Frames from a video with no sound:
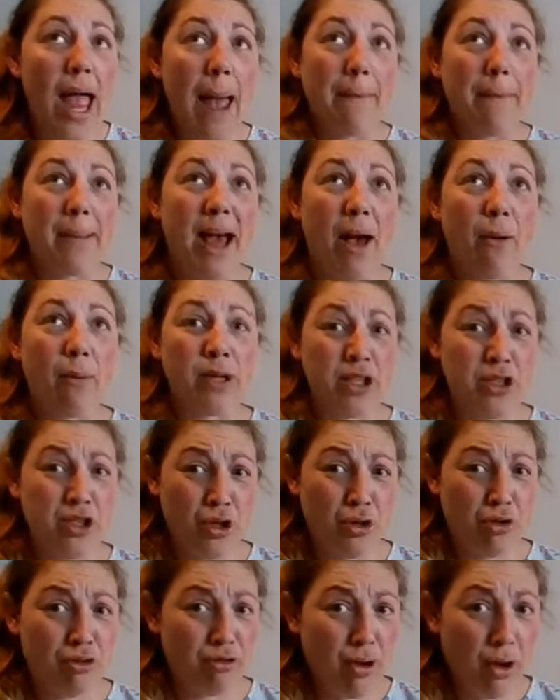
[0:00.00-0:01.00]
But I want to
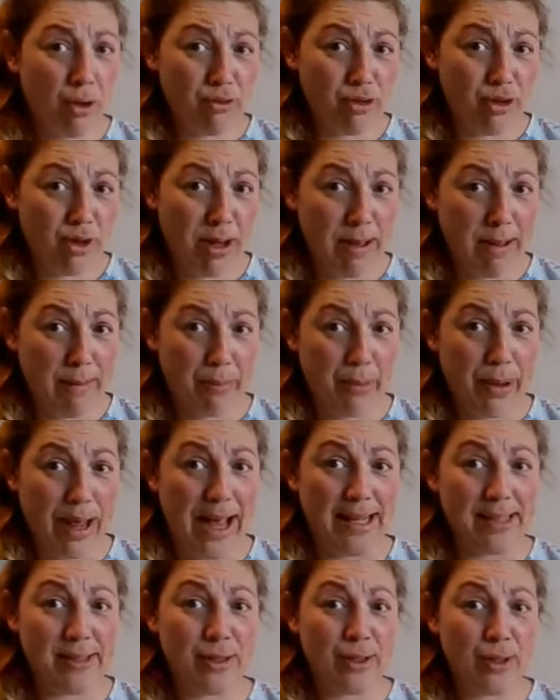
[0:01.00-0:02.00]
do a road trip
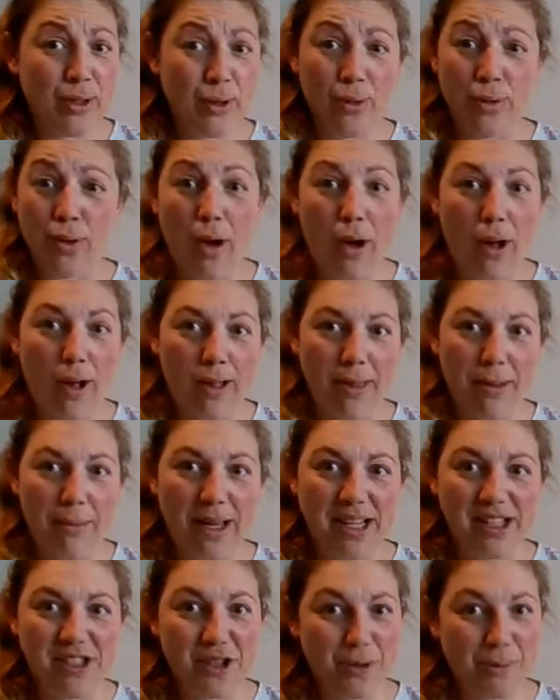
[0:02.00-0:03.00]
to all the
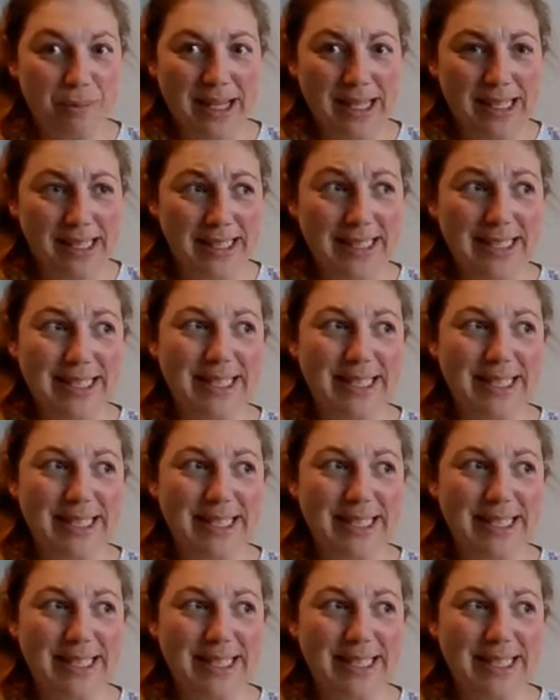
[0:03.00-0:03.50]
major mills.